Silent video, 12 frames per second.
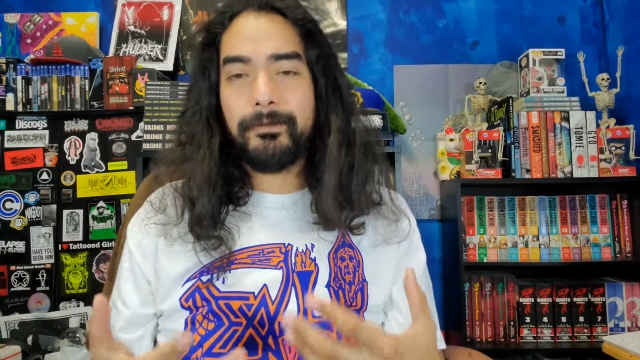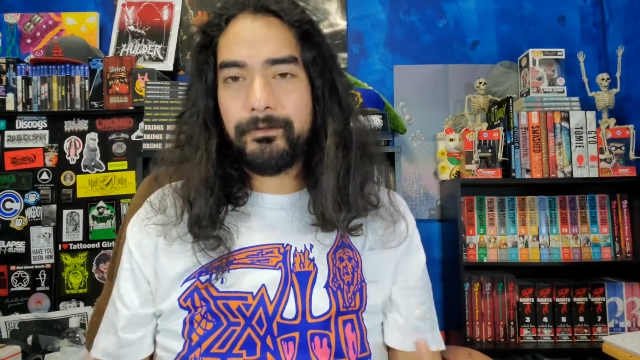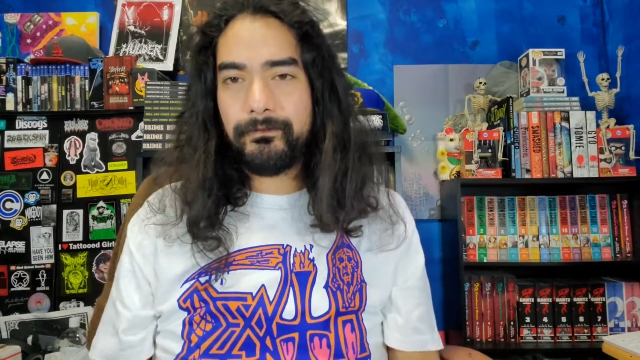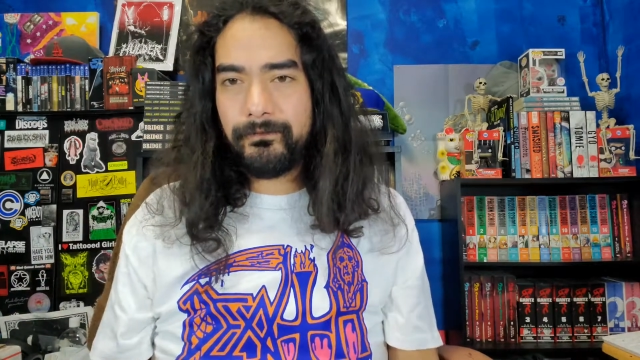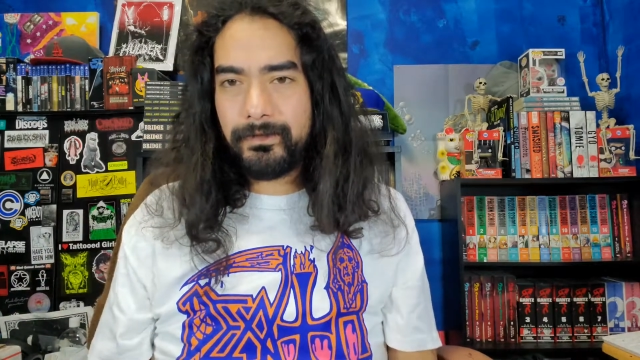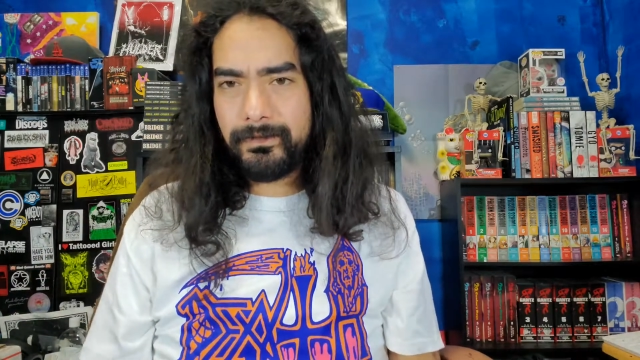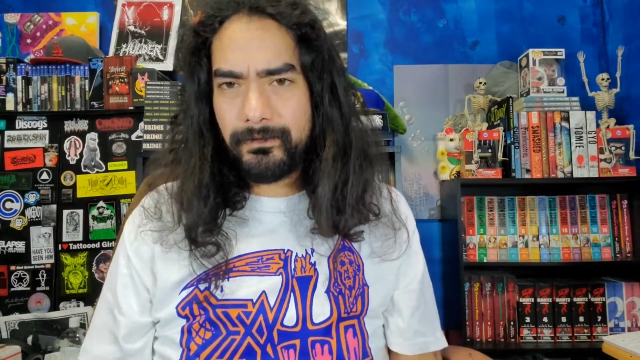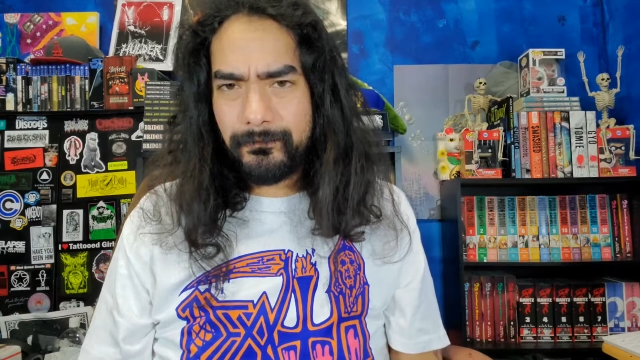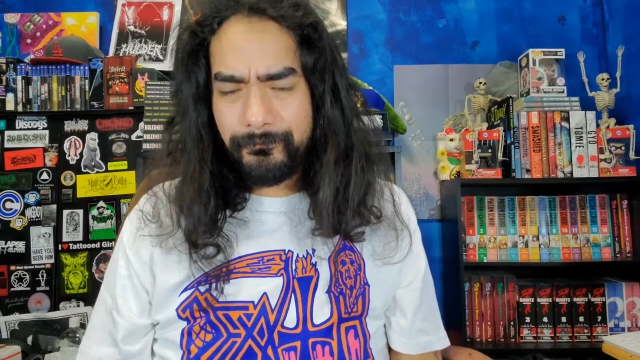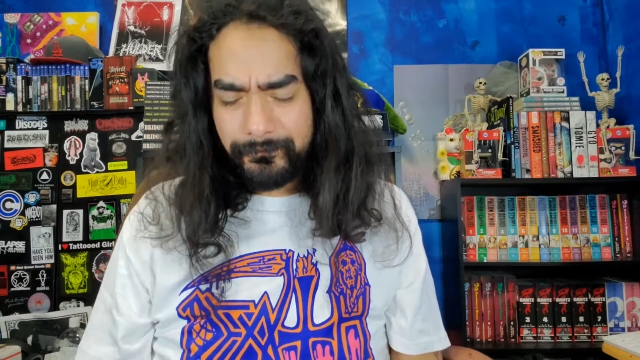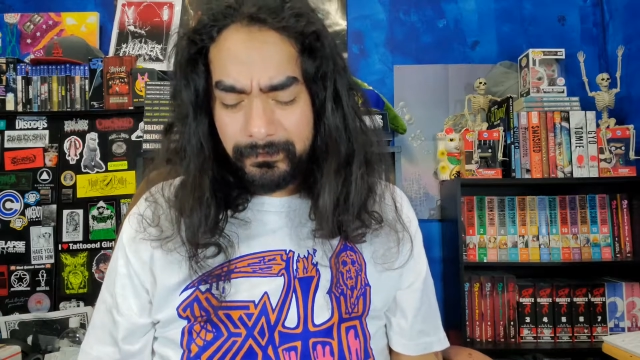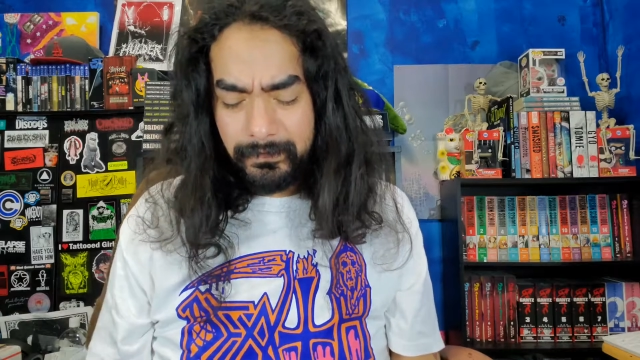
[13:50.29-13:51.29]
my own video
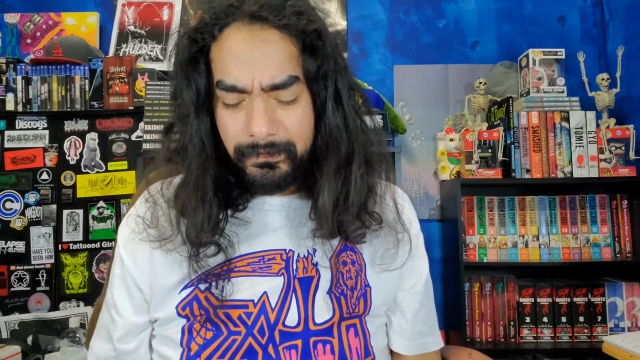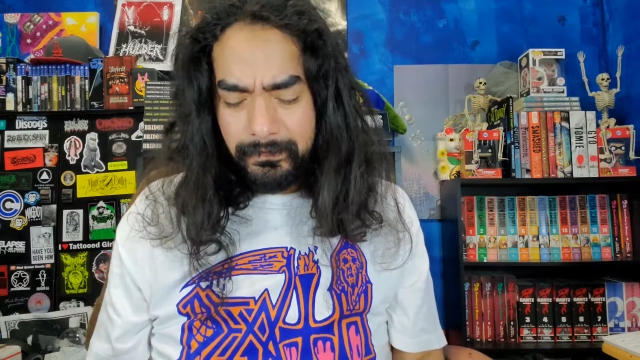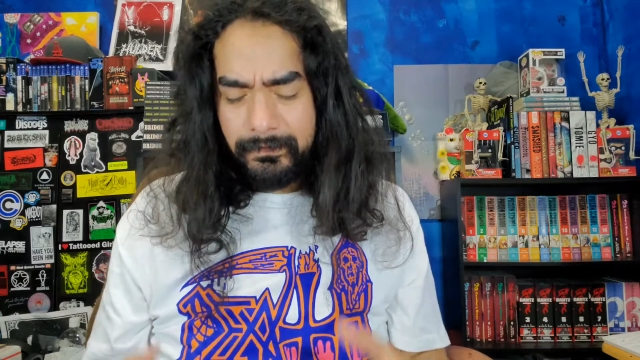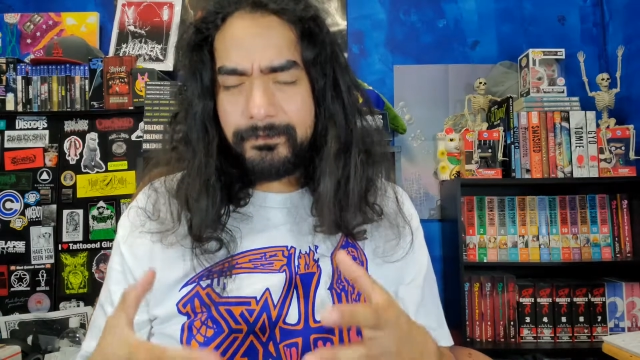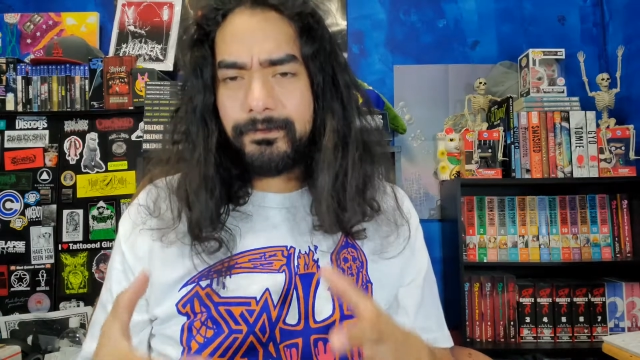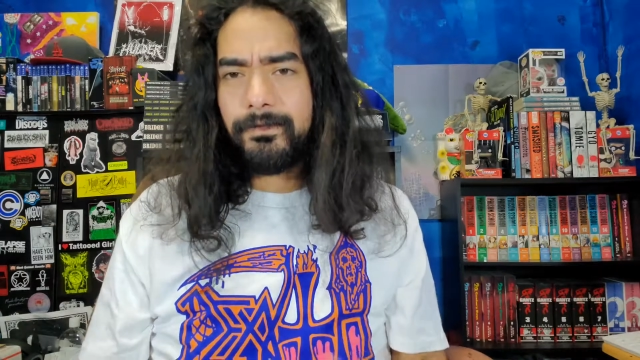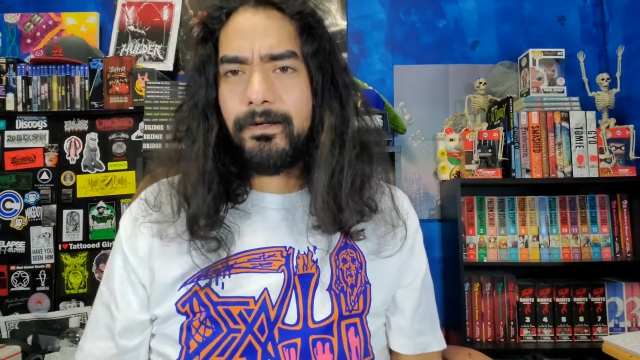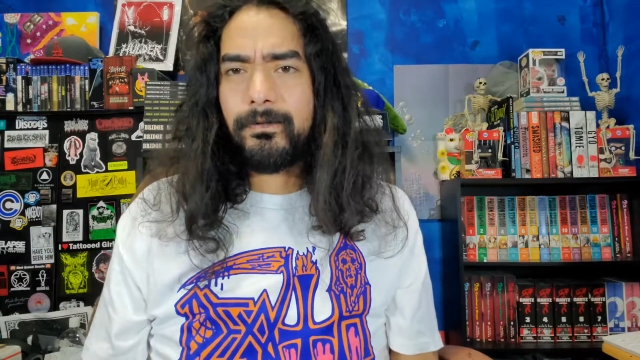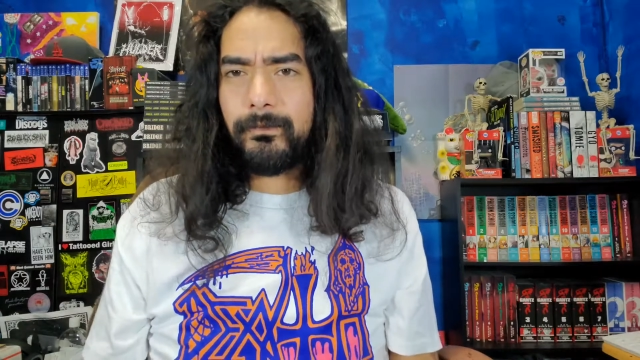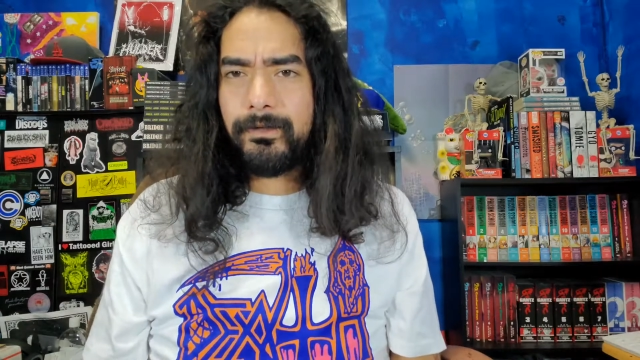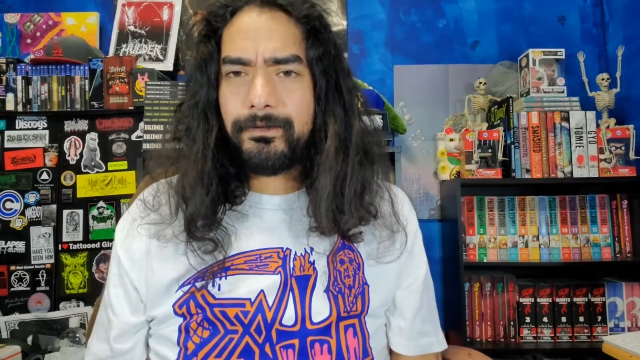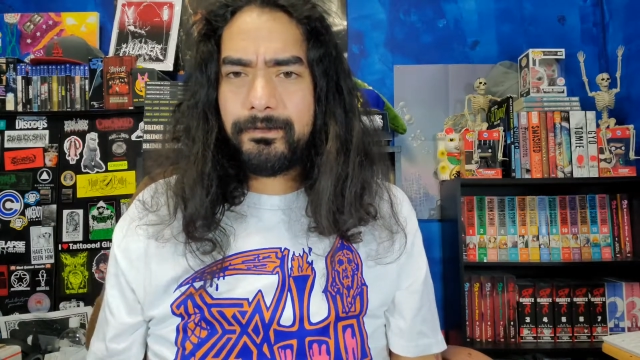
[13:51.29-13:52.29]
to talk
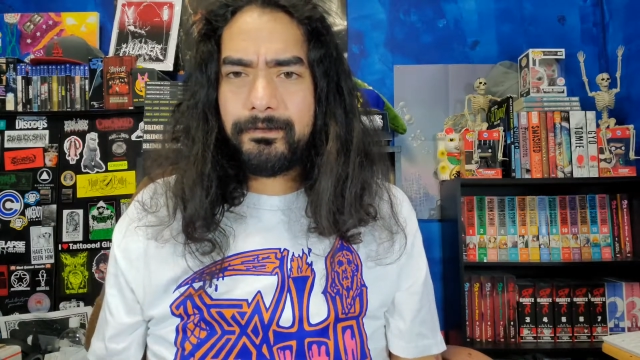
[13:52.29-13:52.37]
about it.